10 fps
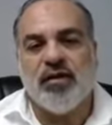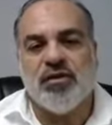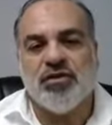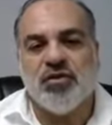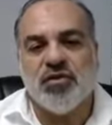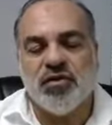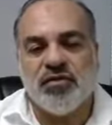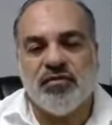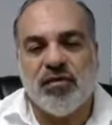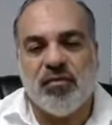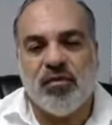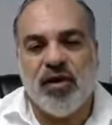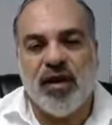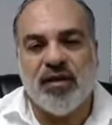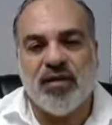the juices of the
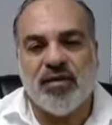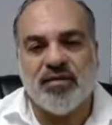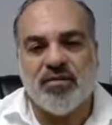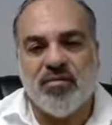brain is a